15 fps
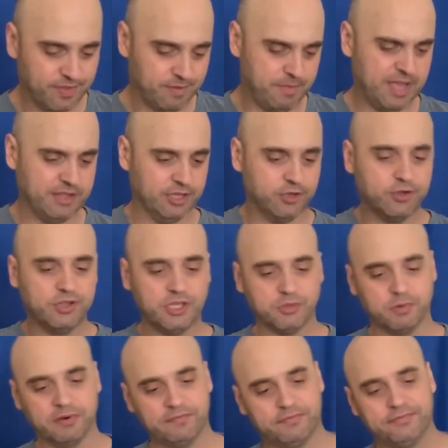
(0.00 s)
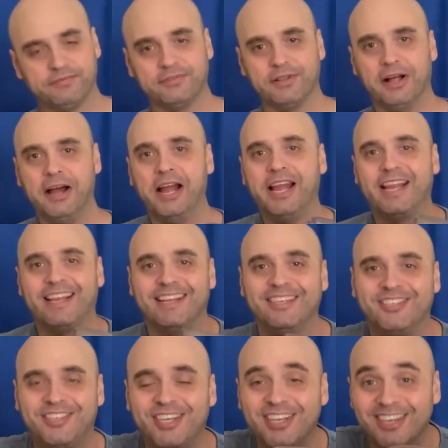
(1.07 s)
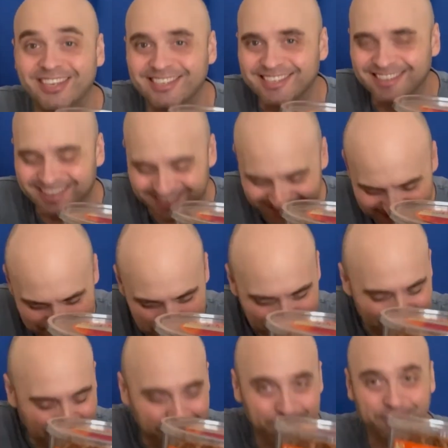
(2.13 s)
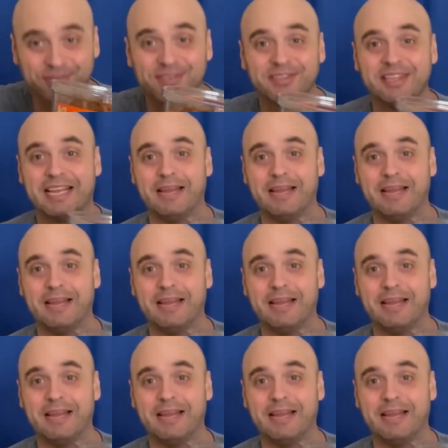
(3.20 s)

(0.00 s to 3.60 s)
Man, the cookies went flying. Be careful. It's a good thing